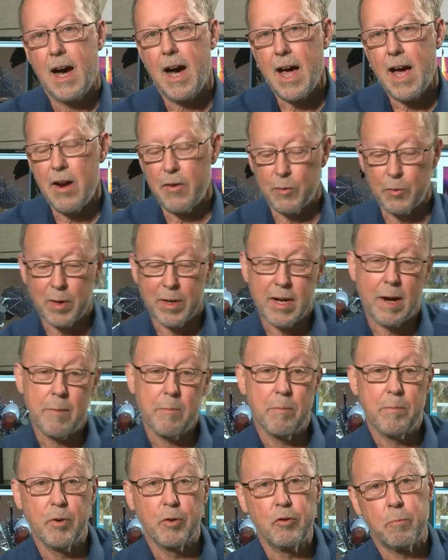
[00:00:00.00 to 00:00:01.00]
Hi, everyone.
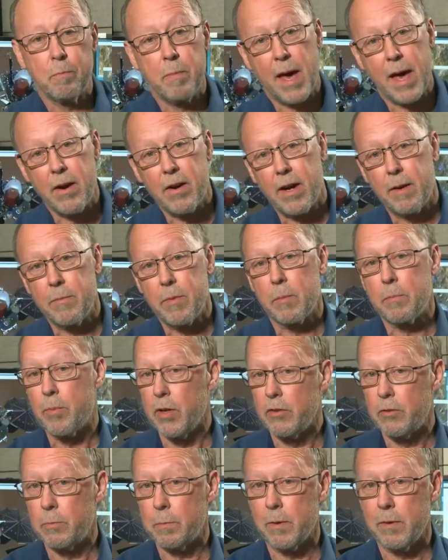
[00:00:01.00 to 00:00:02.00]
I'm Bruce Banerdt. I'm the
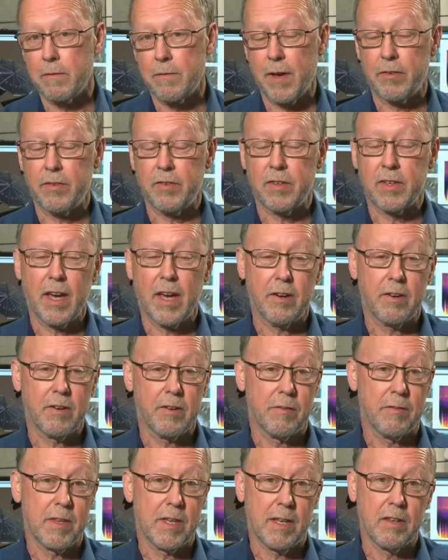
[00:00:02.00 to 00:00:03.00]
principal
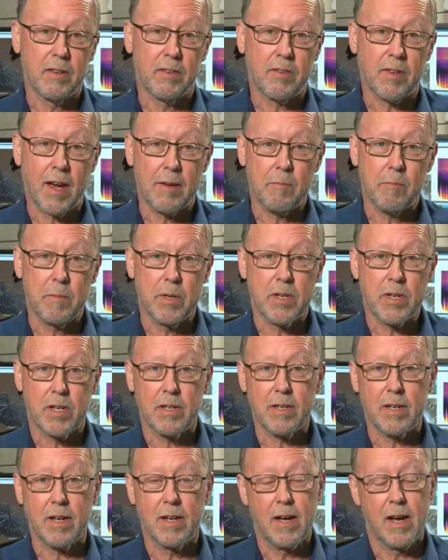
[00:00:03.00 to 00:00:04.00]
investigator of the InSight
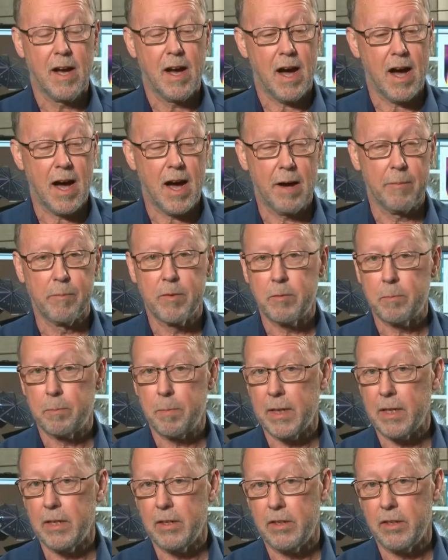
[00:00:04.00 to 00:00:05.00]
mission. I'm
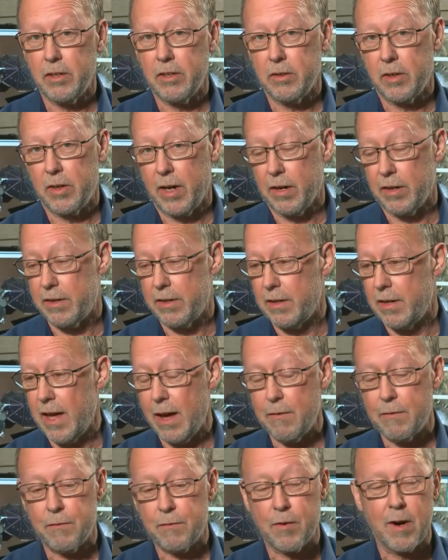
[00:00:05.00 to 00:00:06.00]
speaking to you here
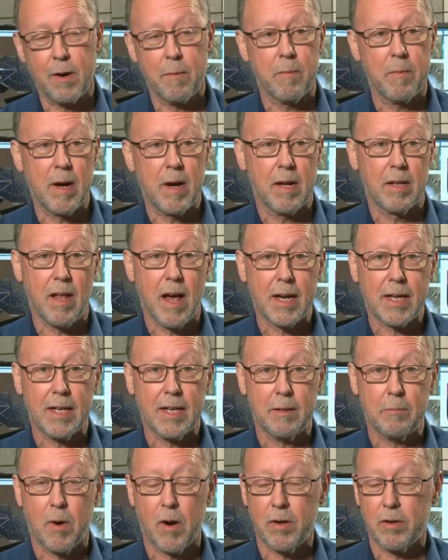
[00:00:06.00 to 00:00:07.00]
today from uh,
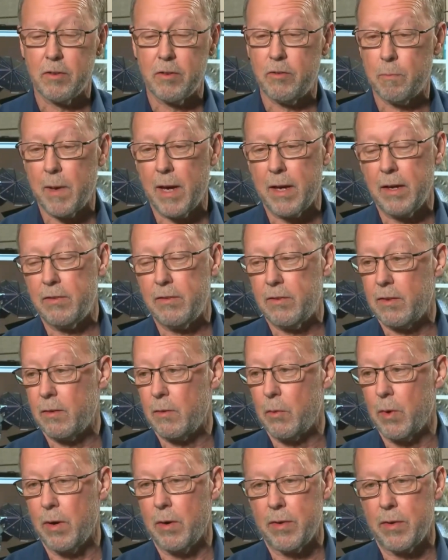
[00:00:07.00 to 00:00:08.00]
Lockheed Martin Space,
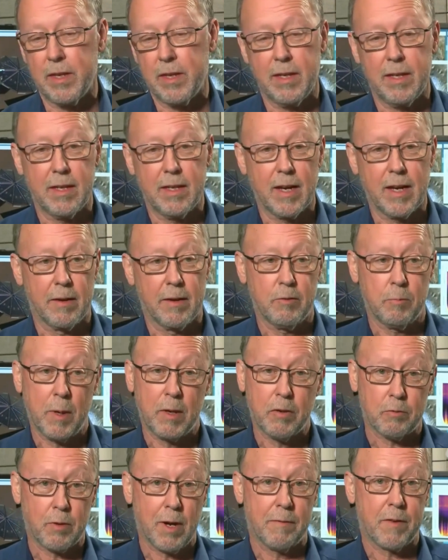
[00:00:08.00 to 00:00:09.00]
where the uh,
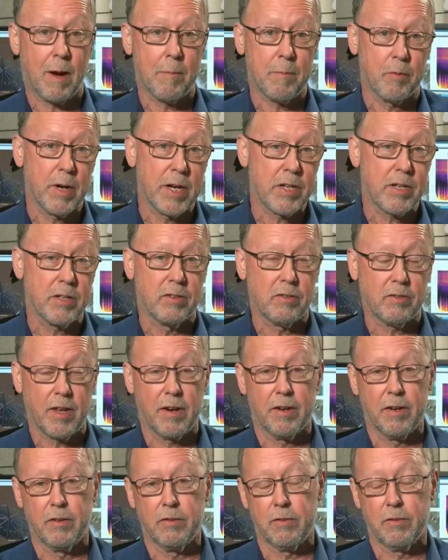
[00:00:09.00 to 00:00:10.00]
Spacecraft Operations
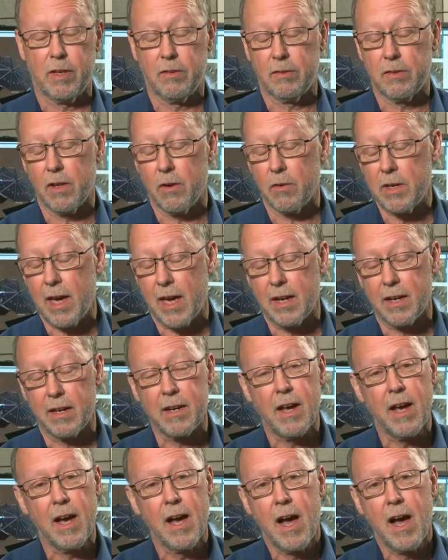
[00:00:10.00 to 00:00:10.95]
Center is, is located.